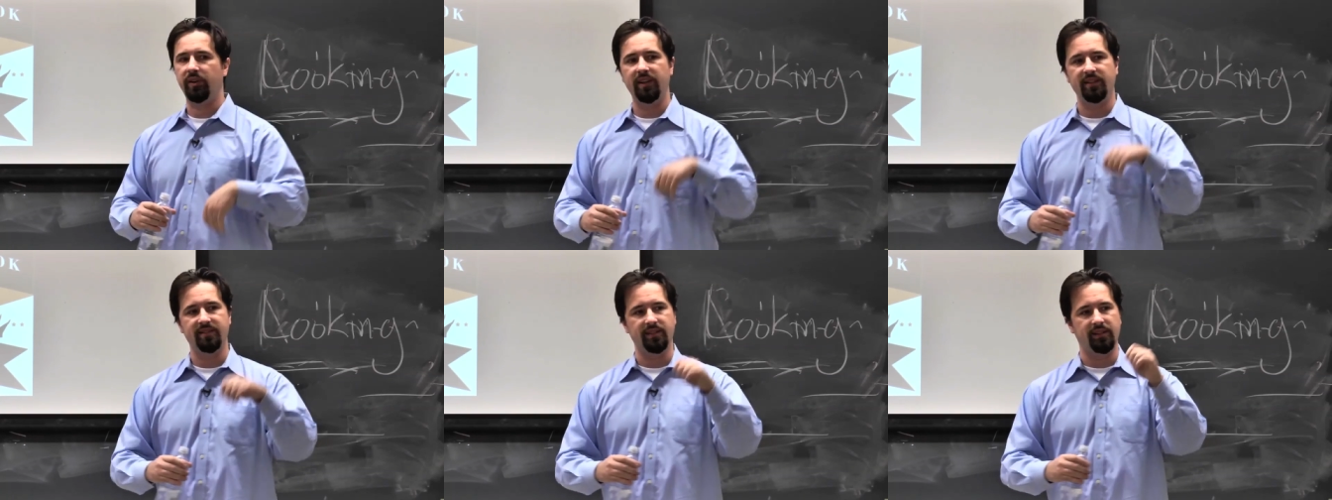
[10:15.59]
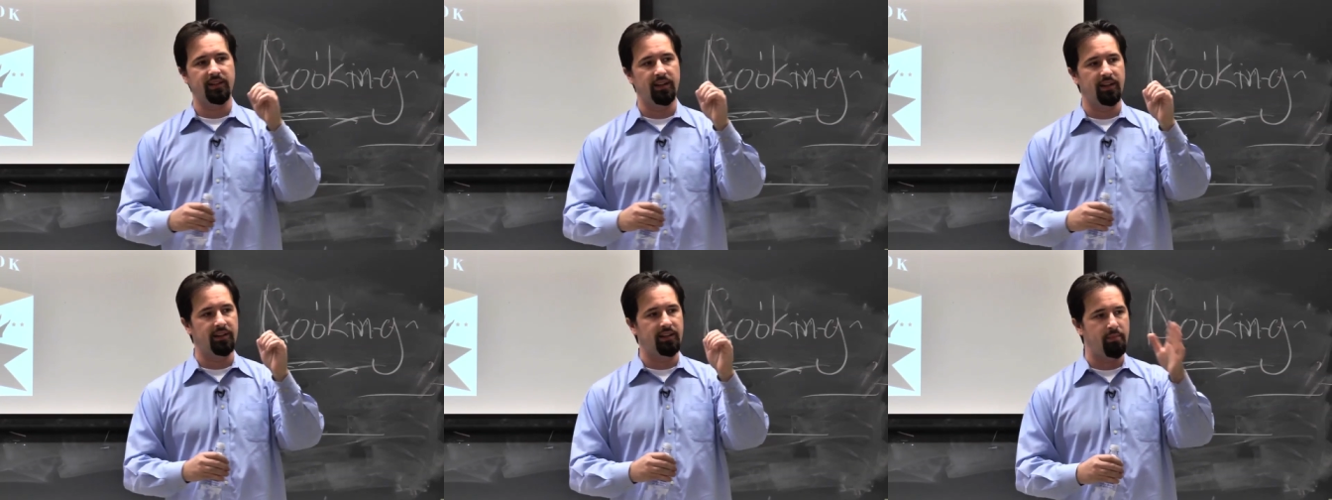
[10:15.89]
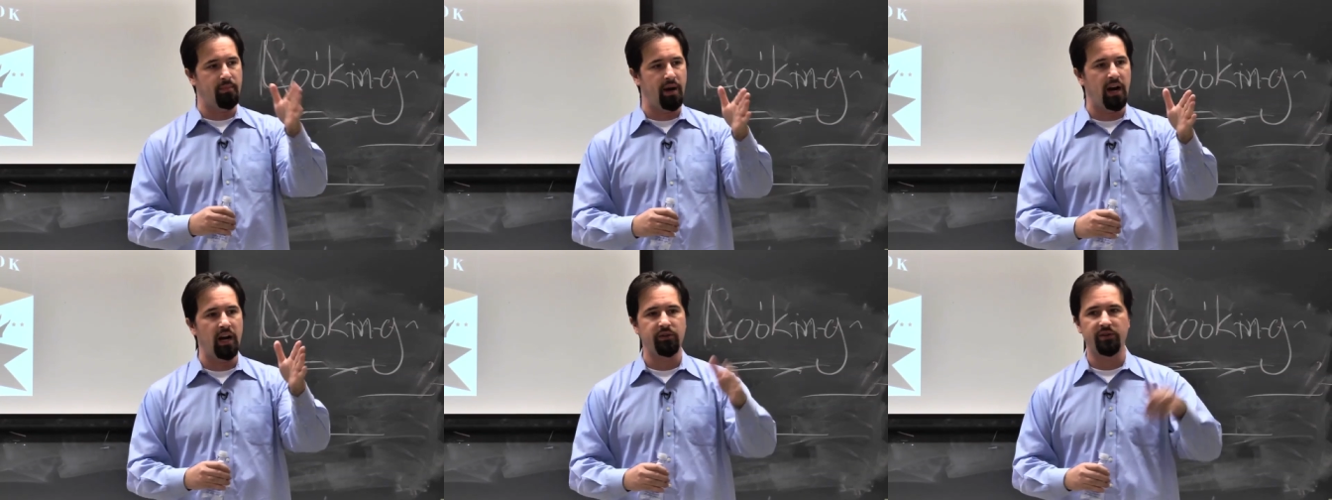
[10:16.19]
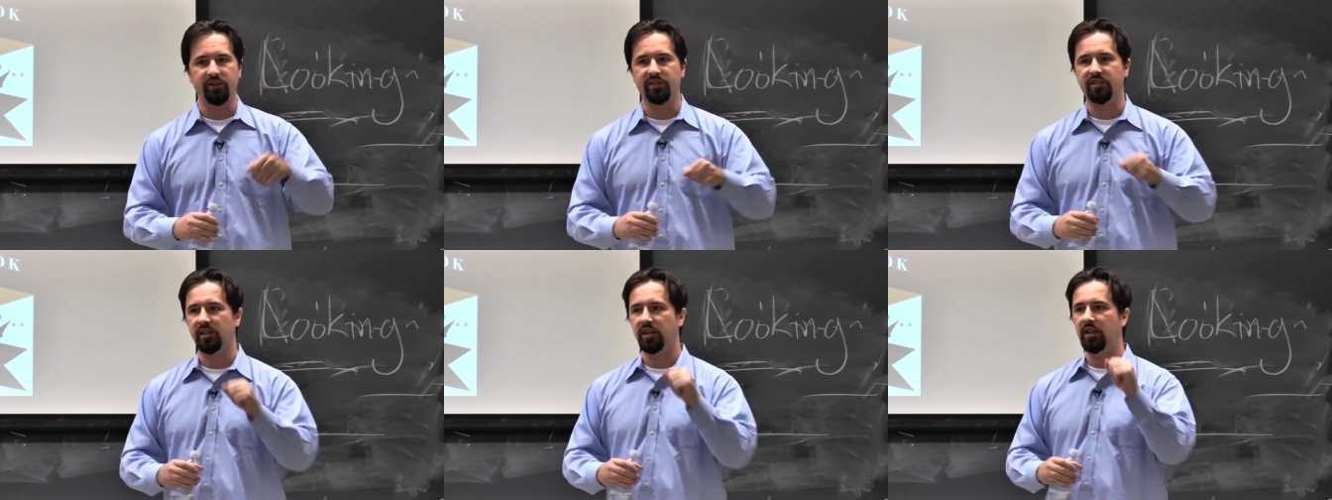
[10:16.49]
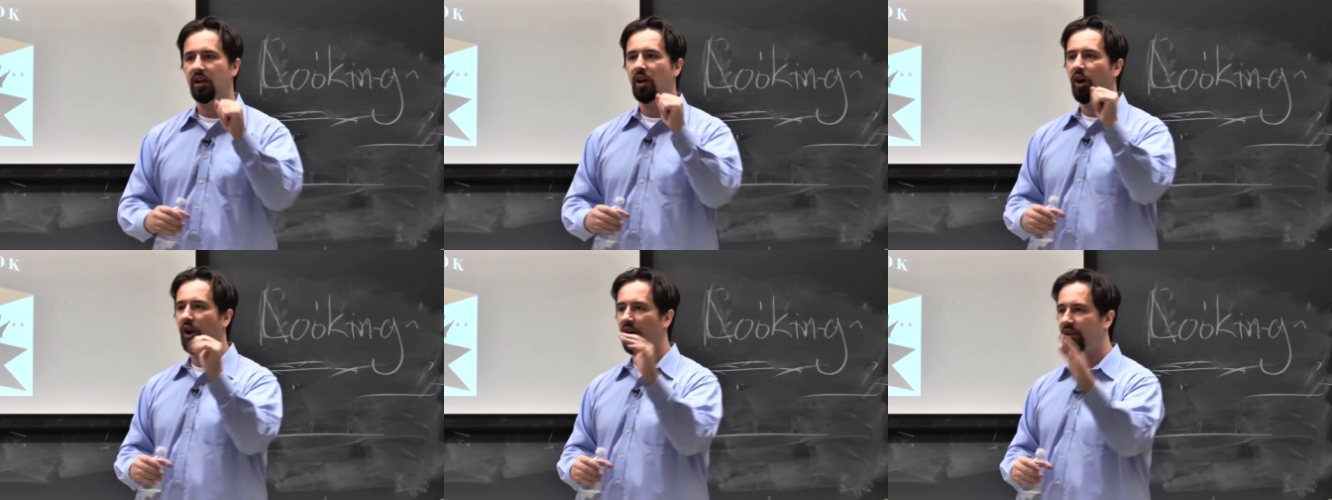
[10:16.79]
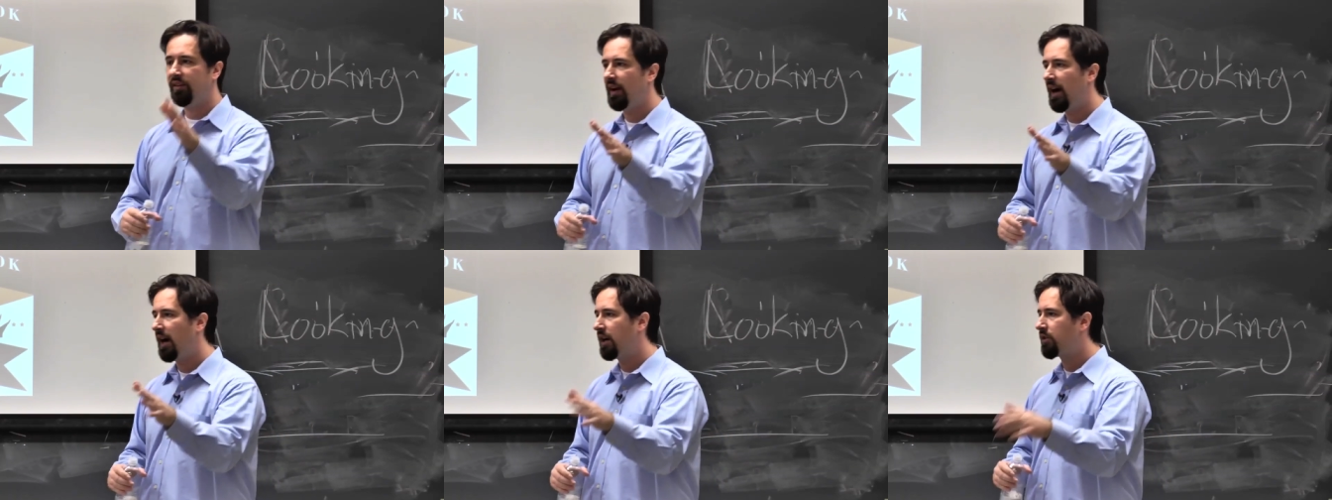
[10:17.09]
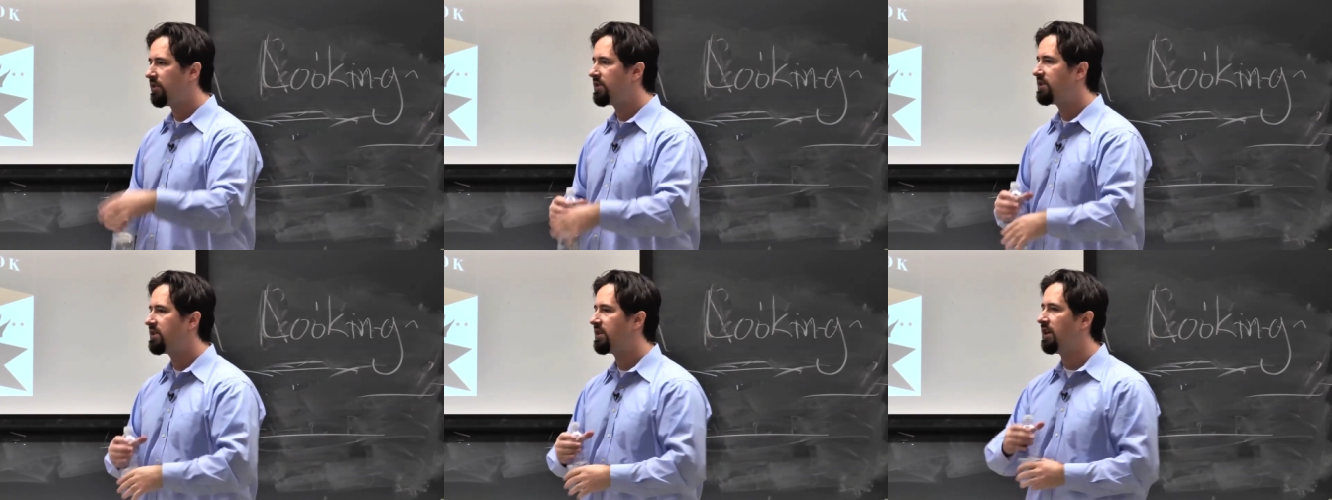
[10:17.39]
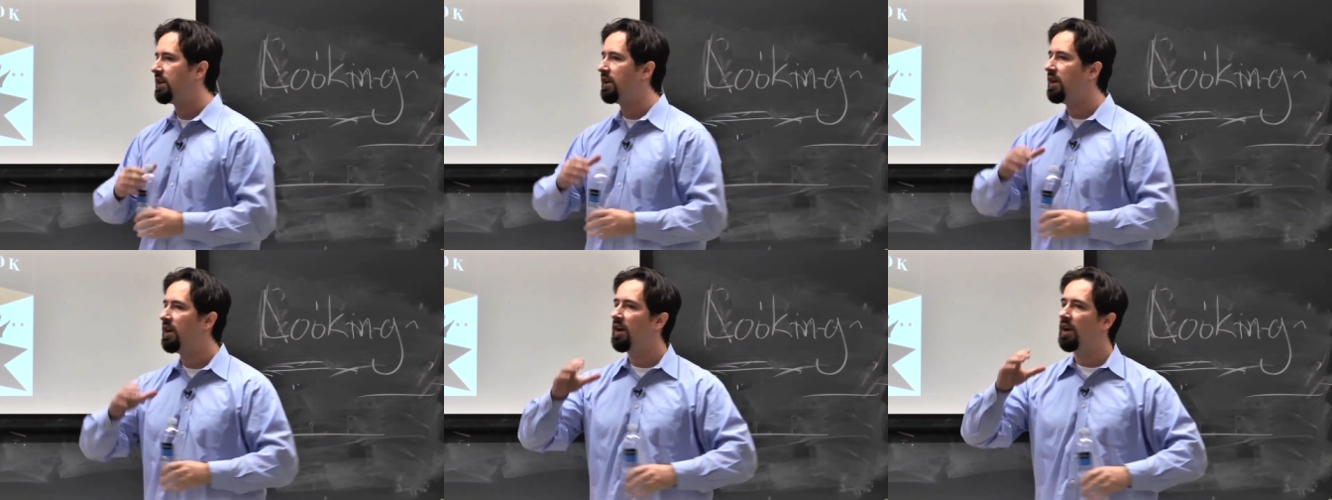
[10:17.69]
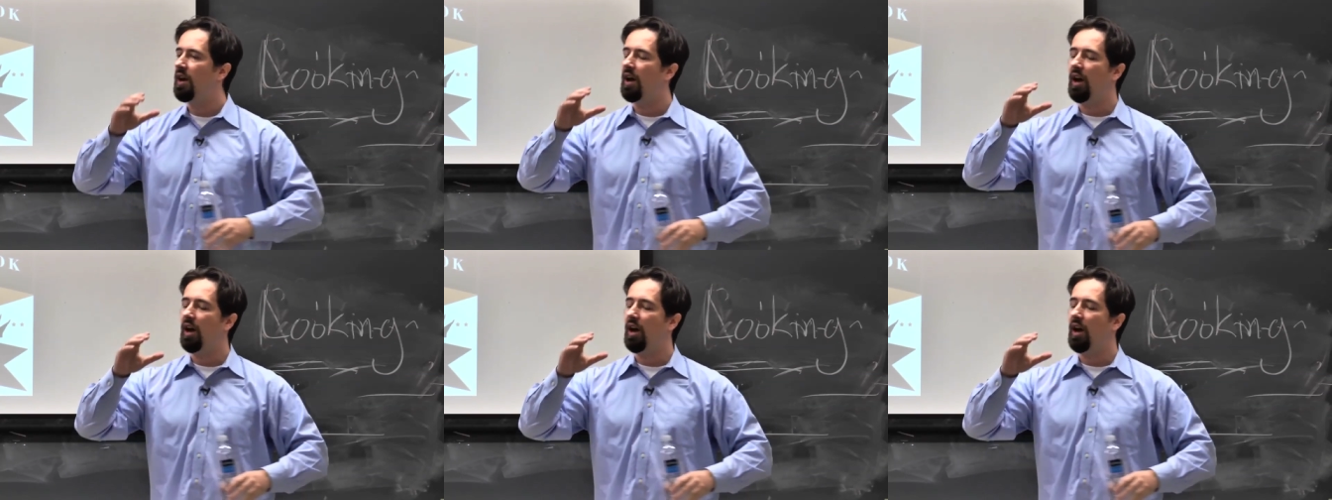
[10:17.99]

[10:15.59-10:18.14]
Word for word: Is it a democracy, autocracy,